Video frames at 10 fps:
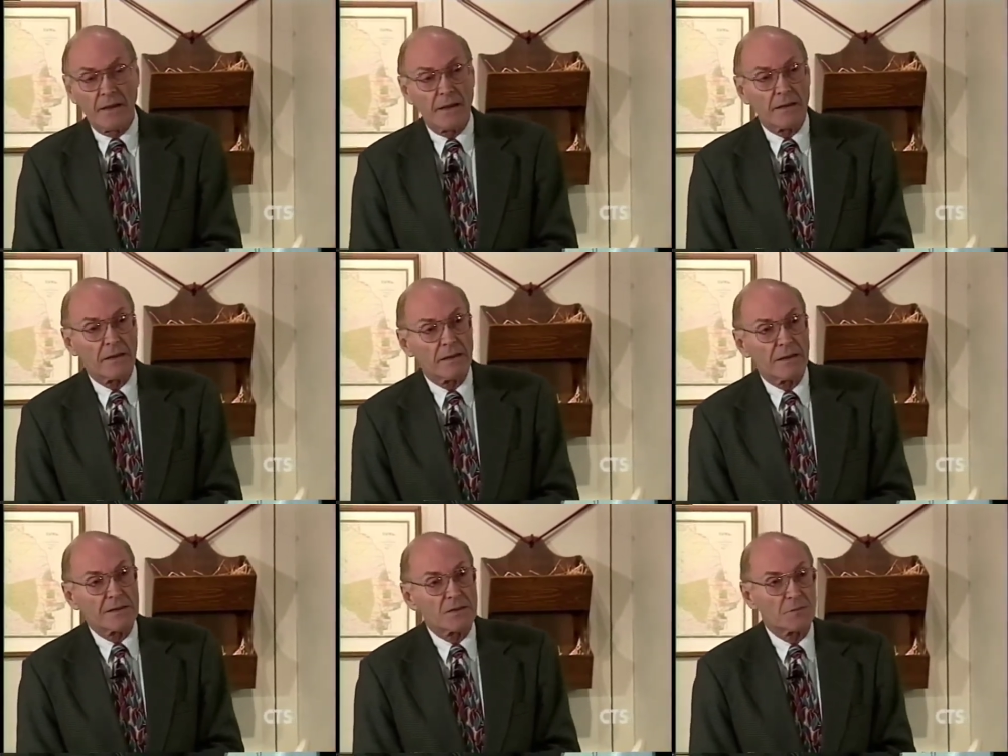And, and
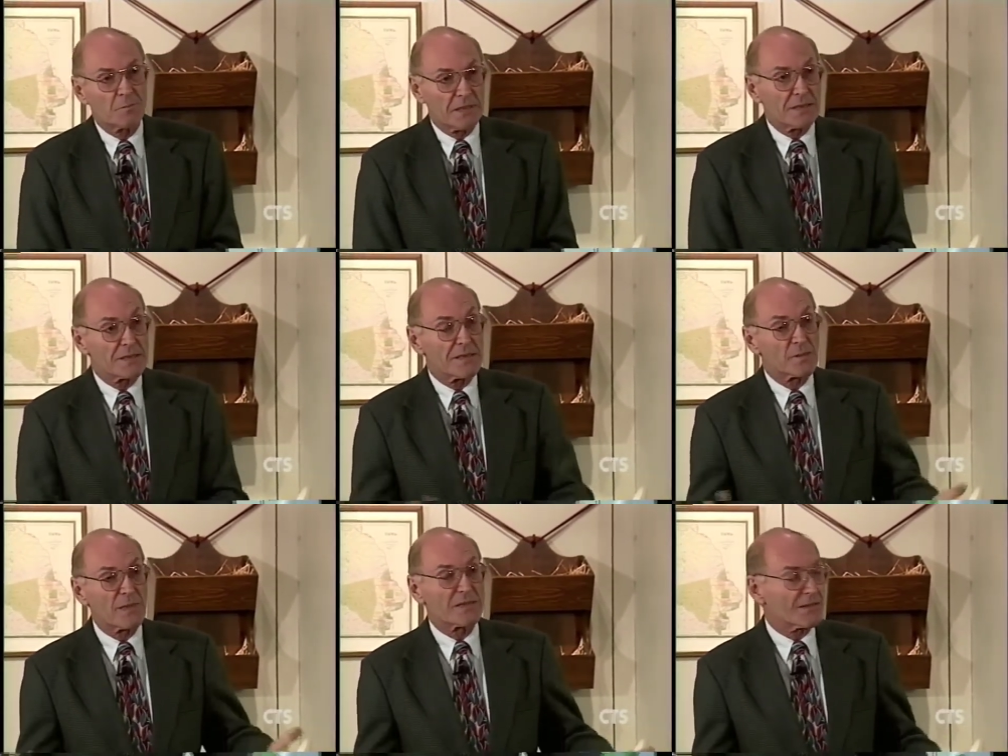it, is, it is this
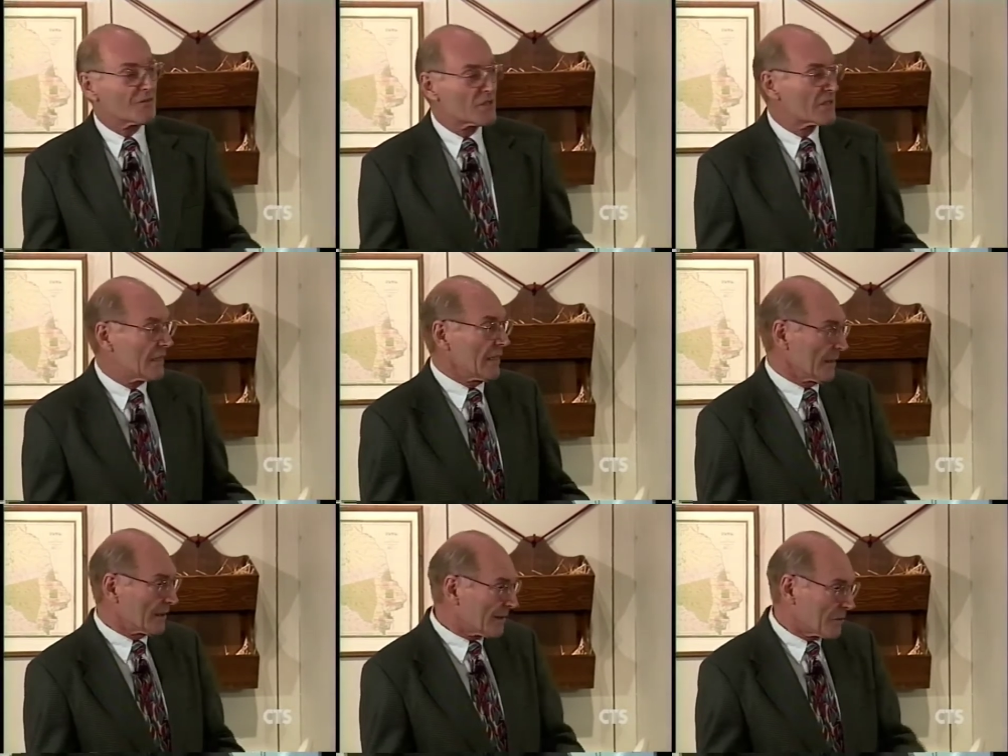business of
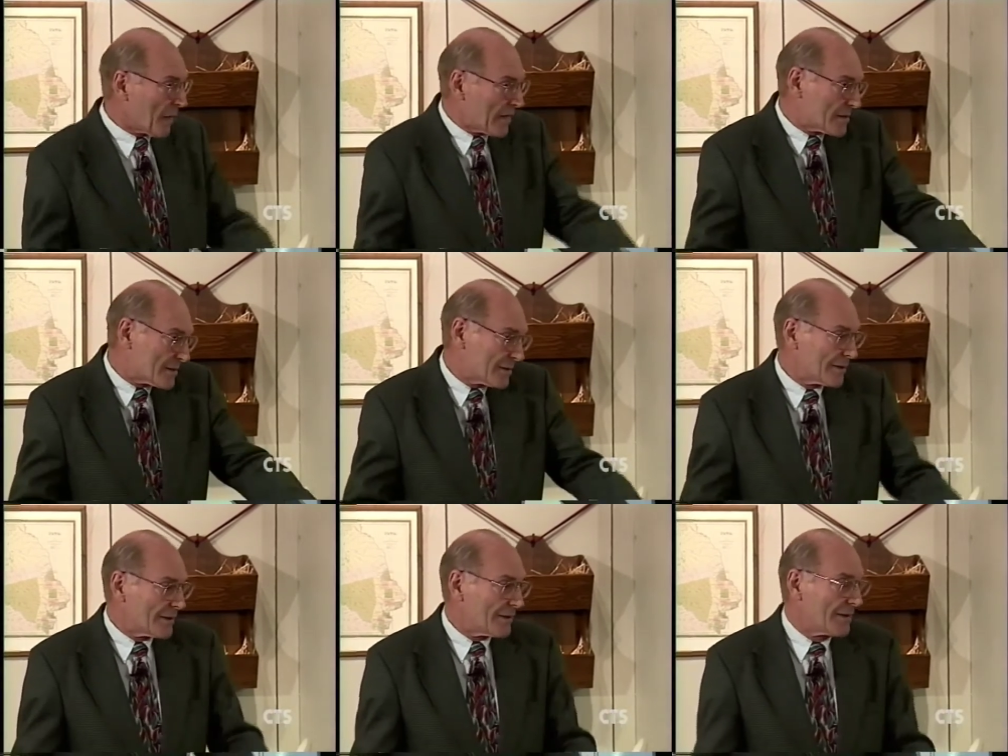skin that makes
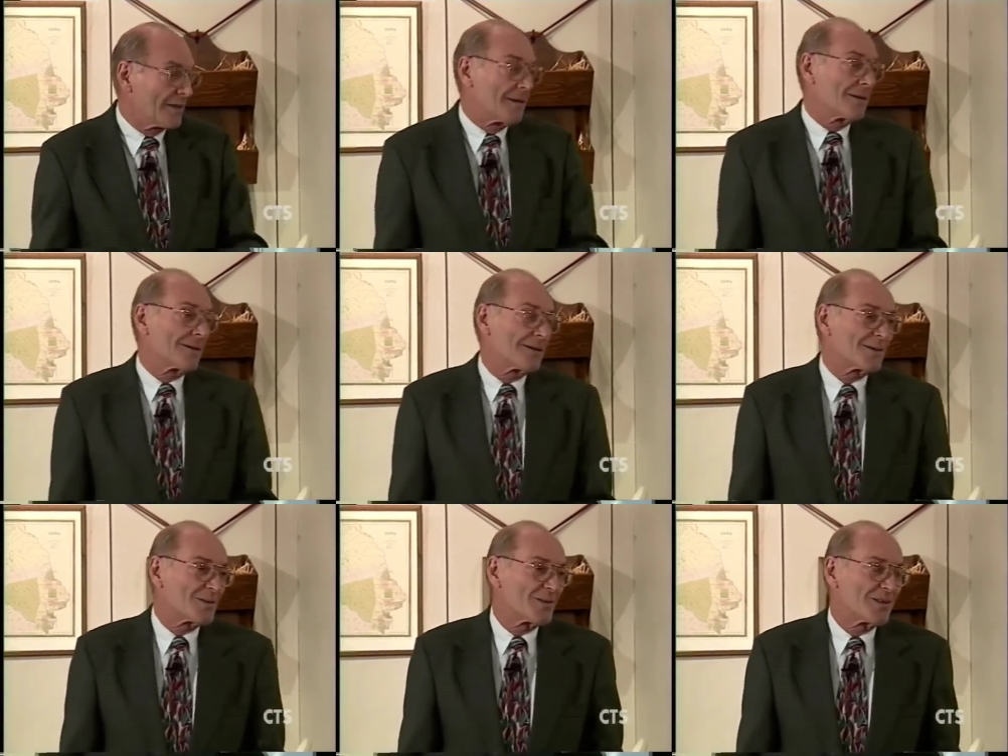the, uh,
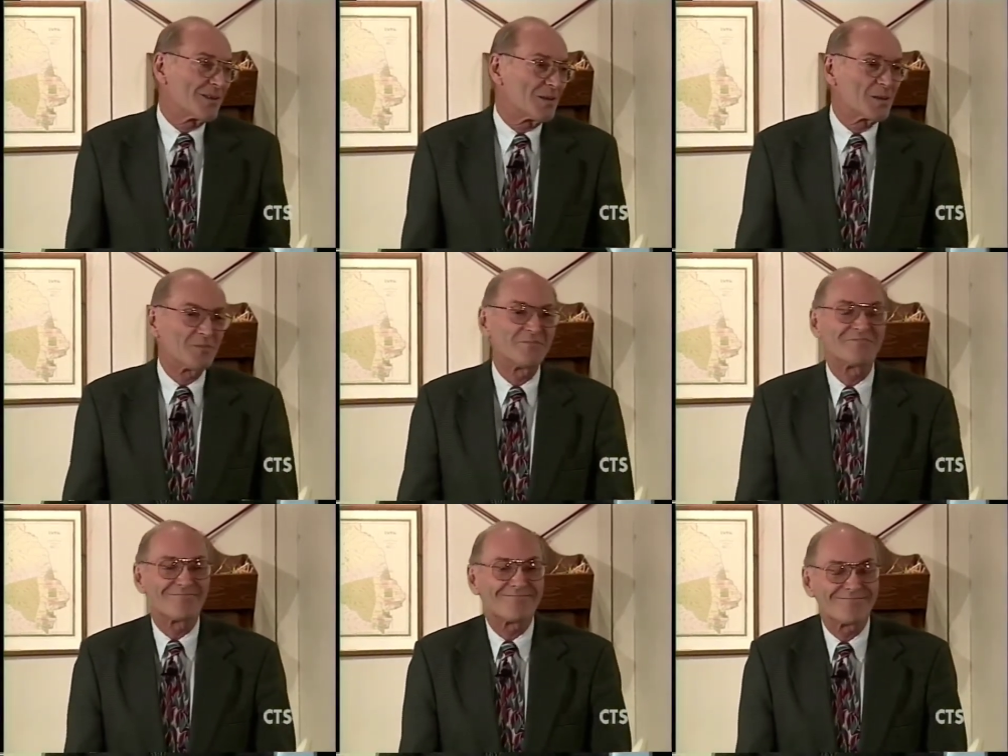the, uh,
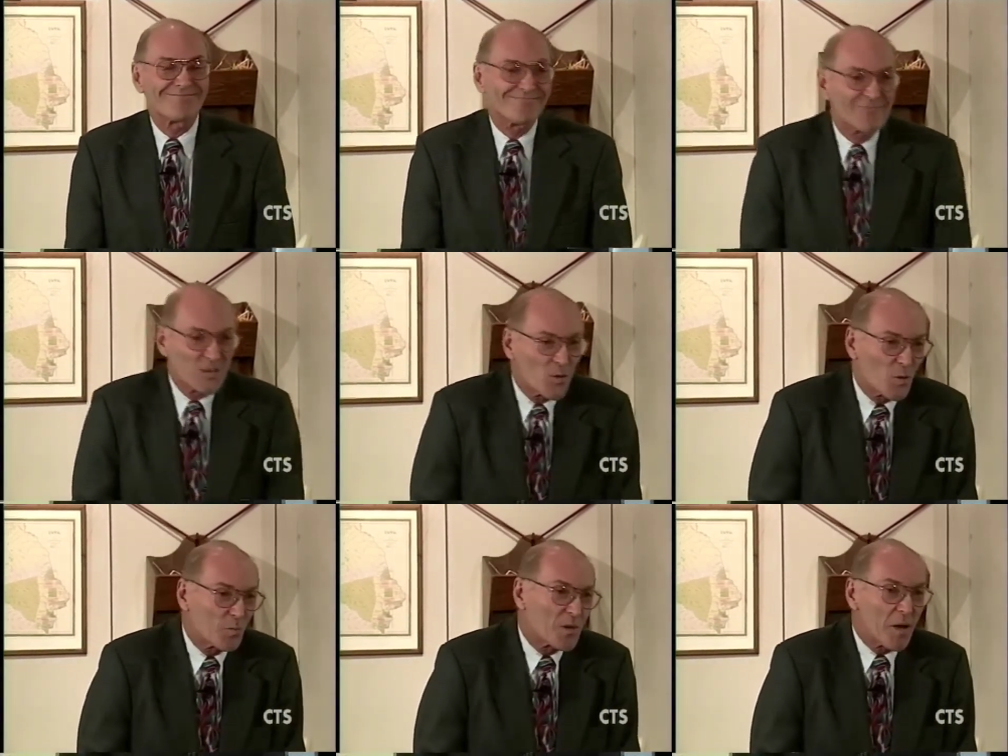the
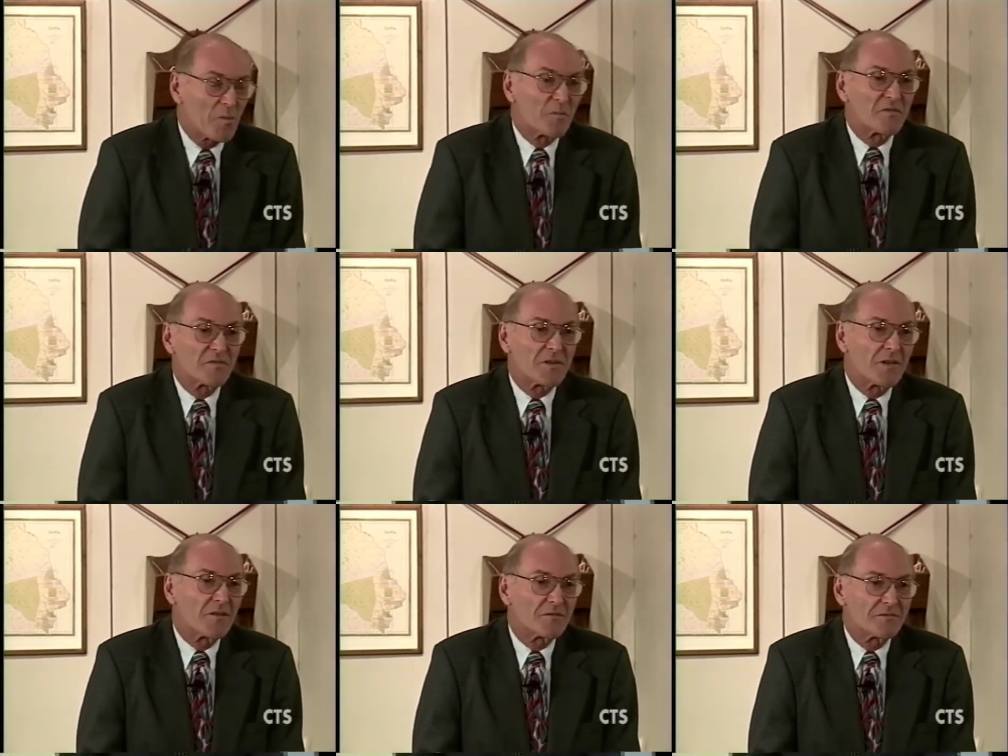whole problem of,
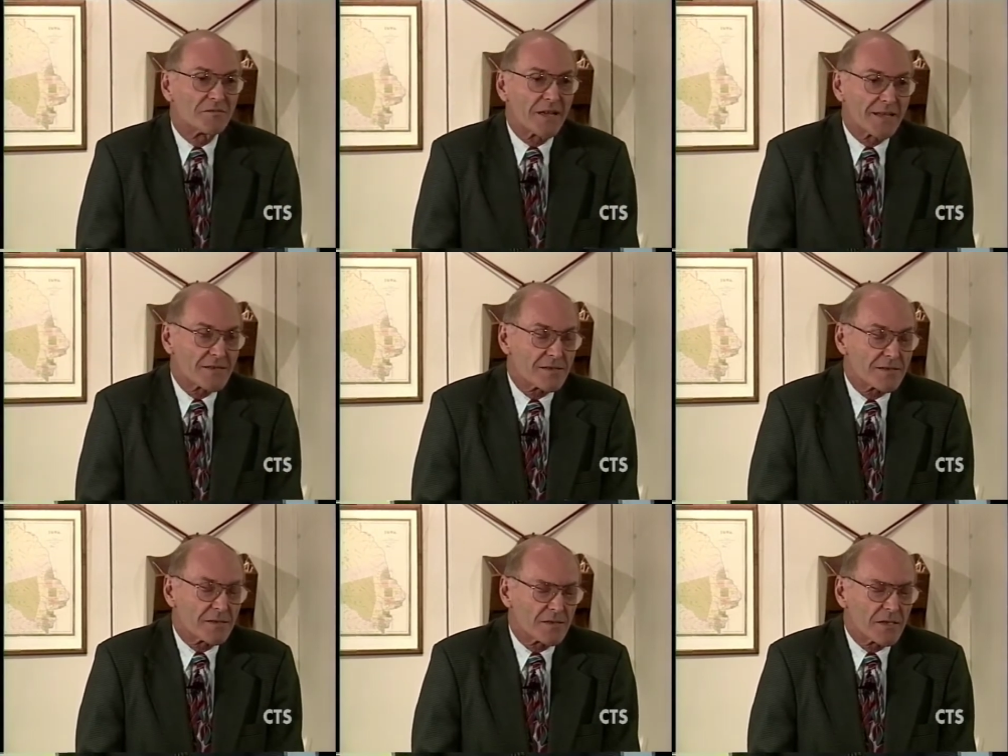of
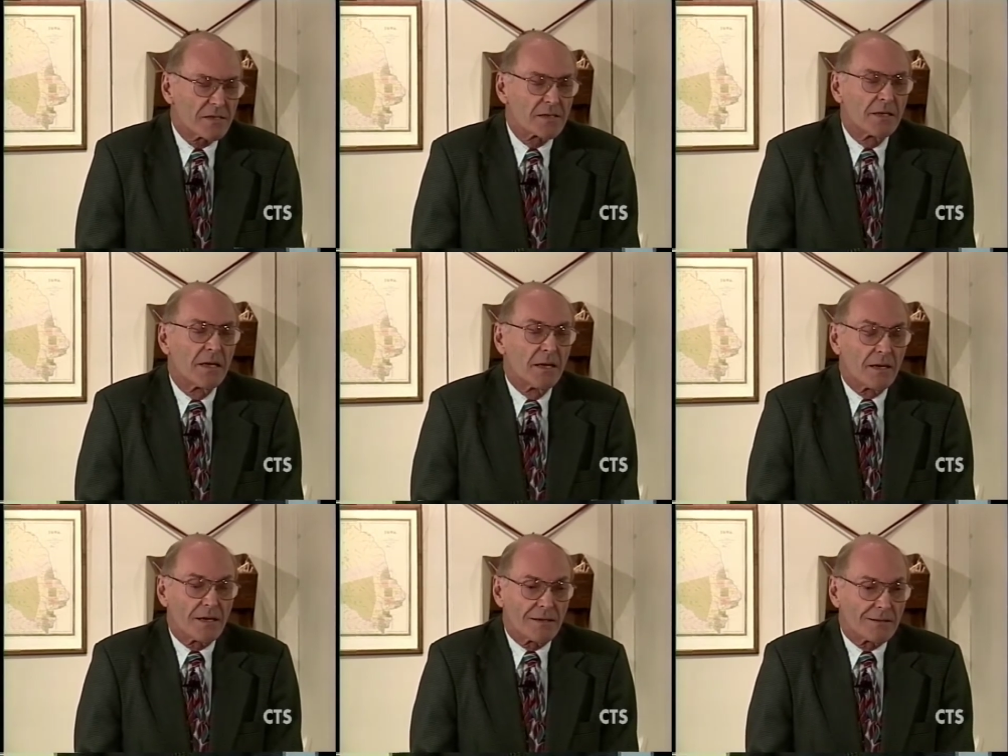Hansen's disease
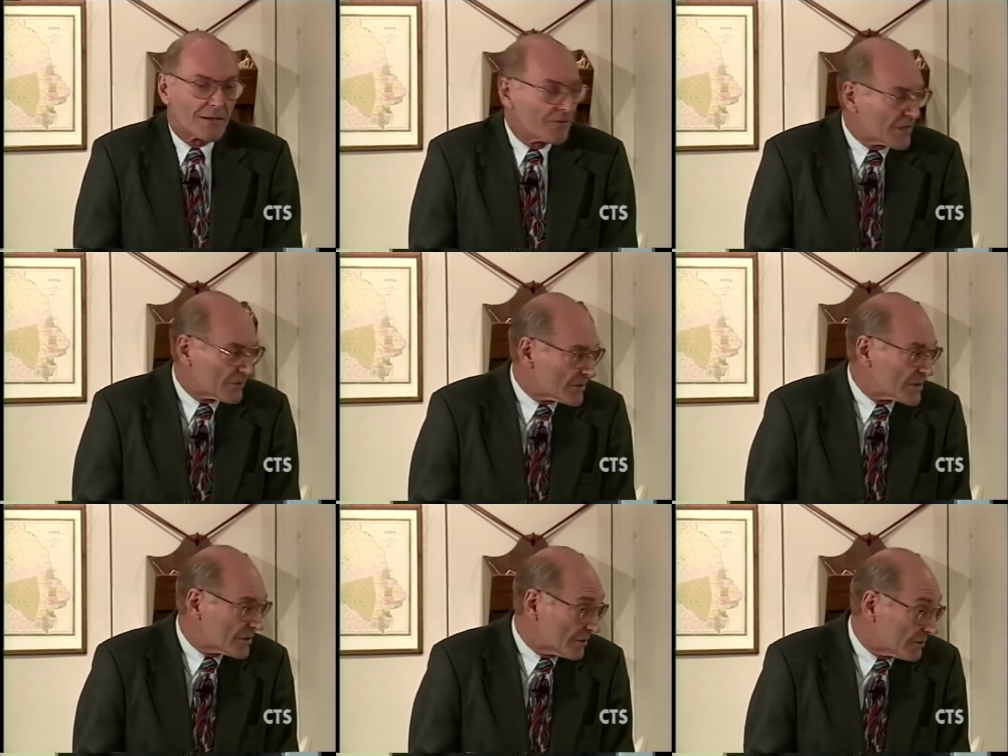uh, of
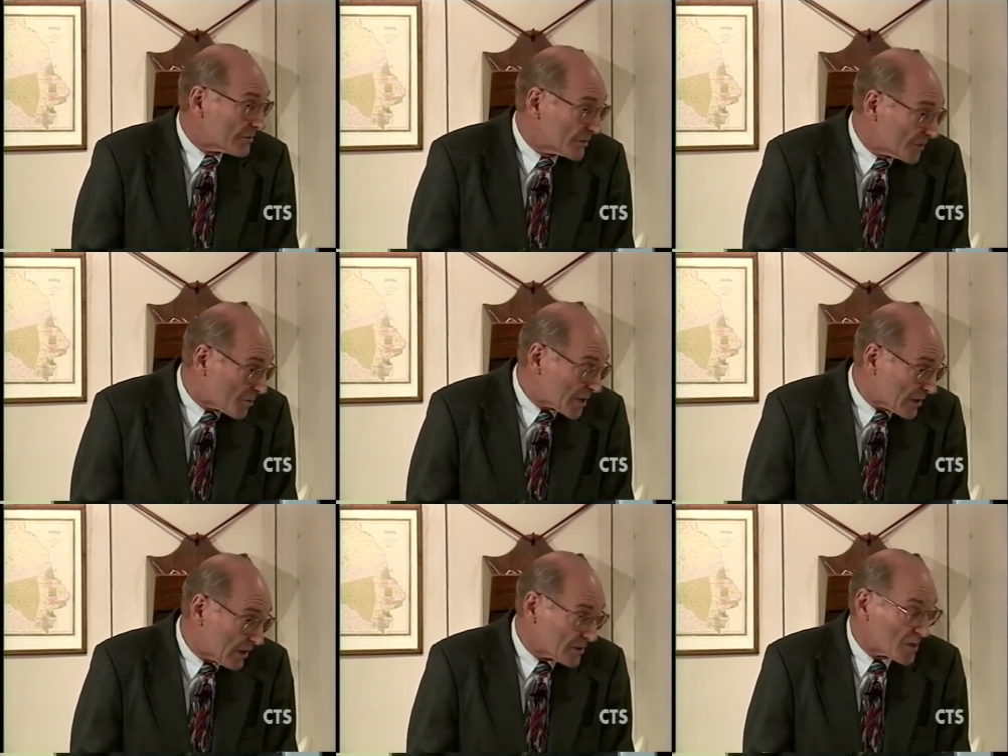interest to
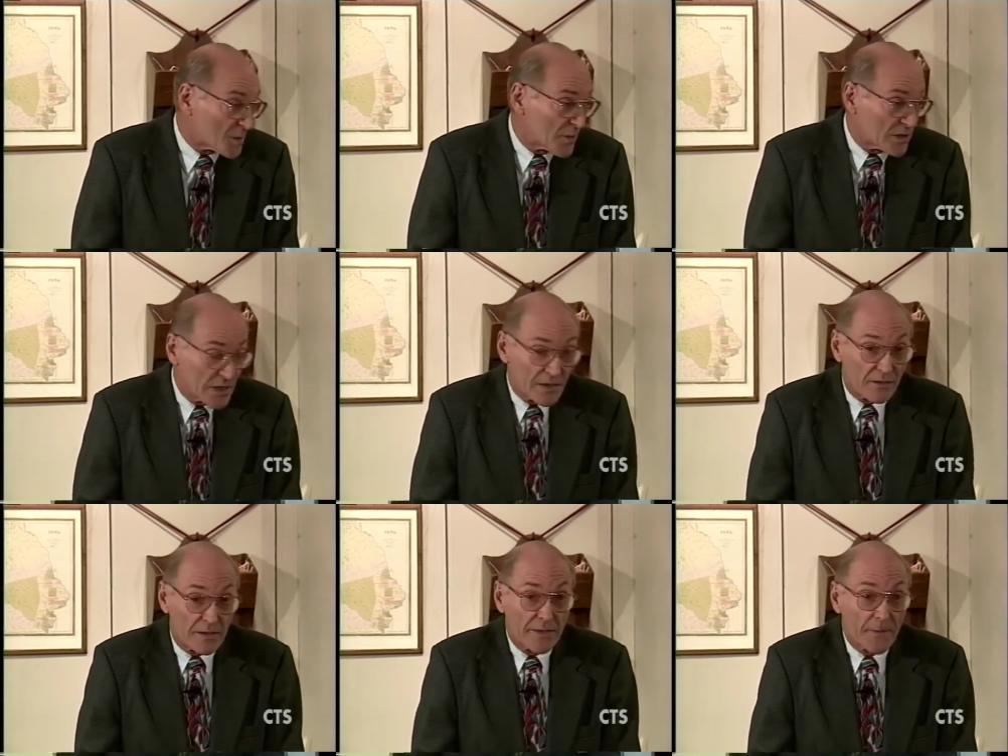dermatologists
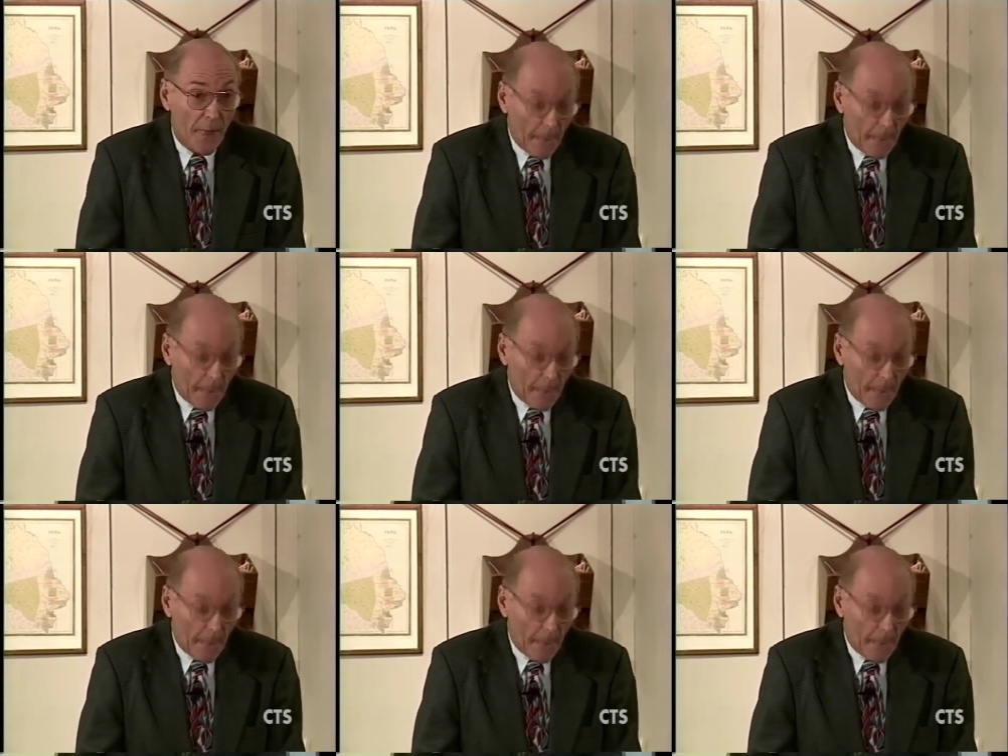particularly,